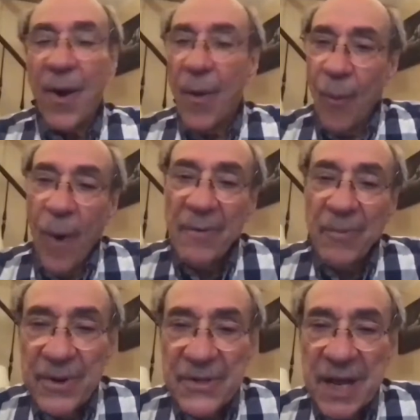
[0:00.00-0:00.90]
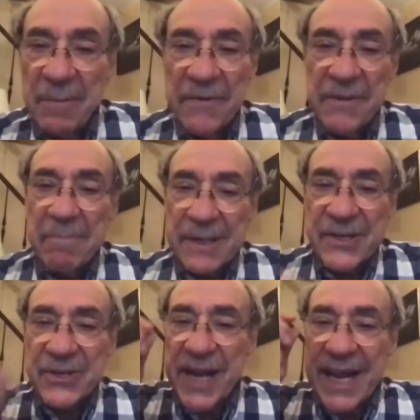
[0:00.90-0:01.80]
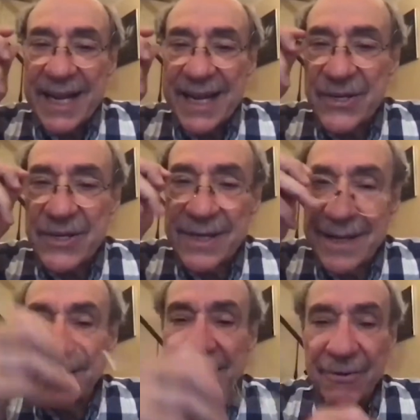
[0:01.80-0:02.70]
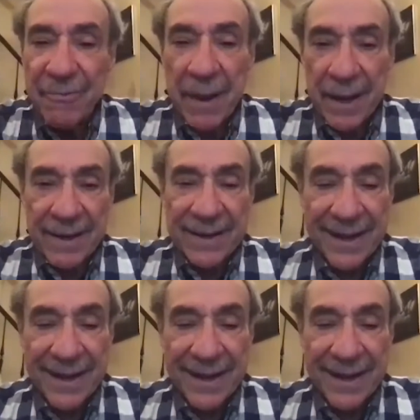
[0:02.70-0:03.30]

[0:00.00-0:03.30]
What were some of the mistakes you made?